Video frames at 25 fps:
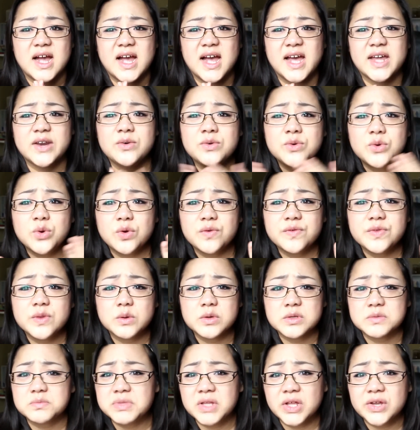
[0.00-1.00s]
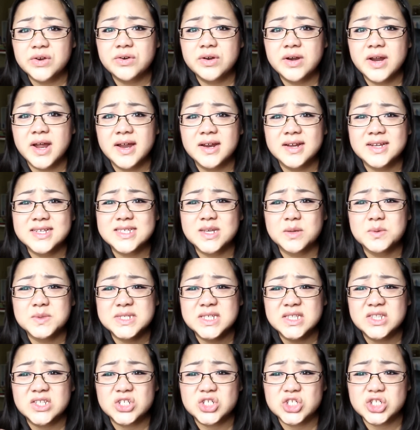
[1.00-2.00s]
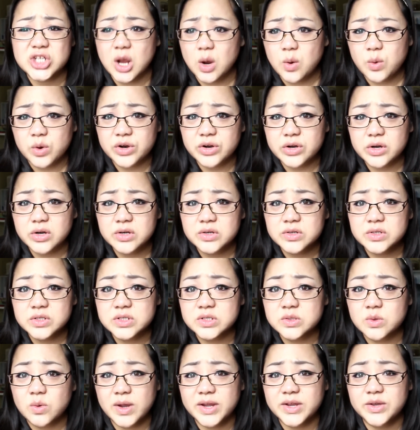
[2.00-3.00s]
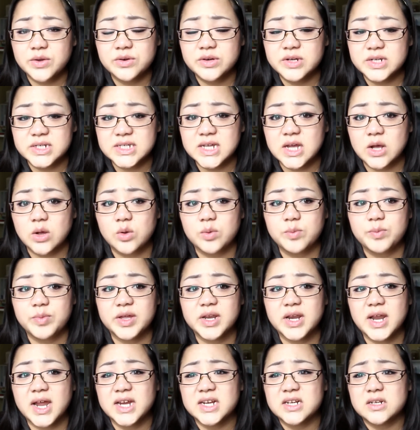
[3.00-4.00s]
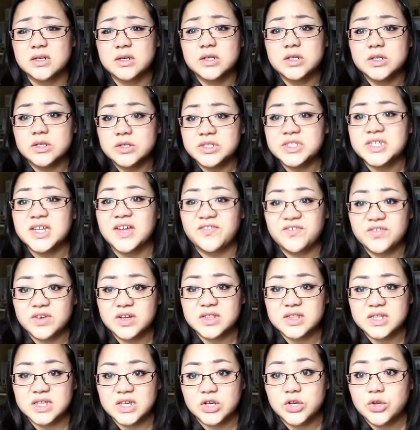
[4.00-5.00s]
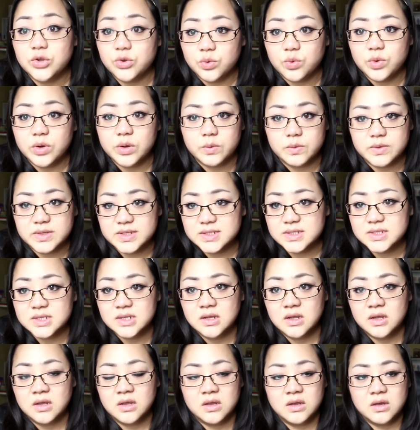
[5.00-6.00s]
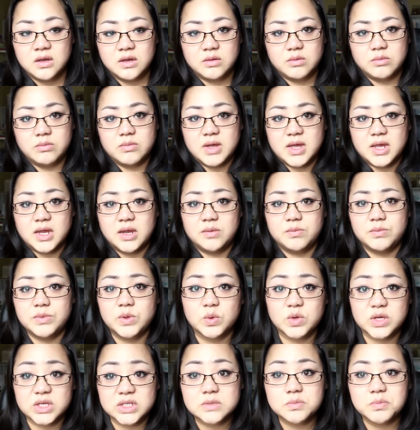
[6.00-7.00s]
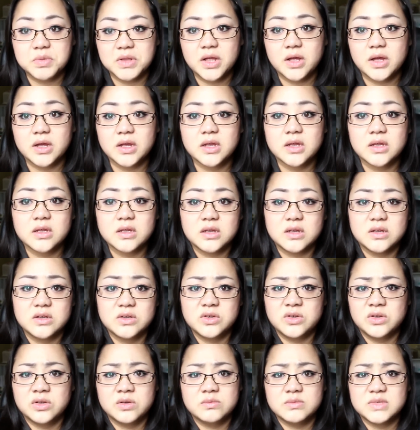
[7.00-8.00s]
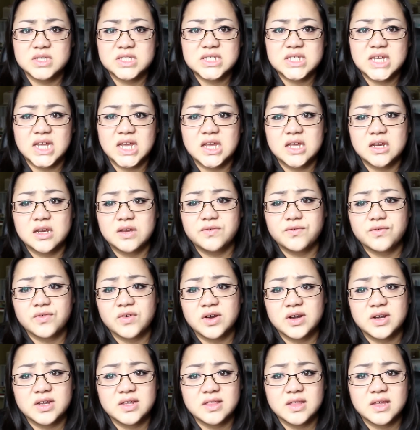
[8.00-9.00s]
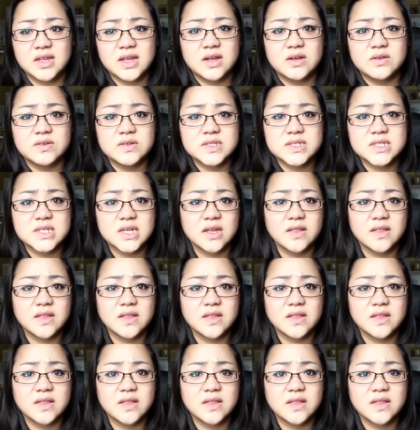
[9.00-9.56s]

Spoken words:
I don't know if there was blood or not, because I was in the shower, so I couldn't tell, but I definitely knew it was my mucus plug. Couldn't mistaken it for anything else.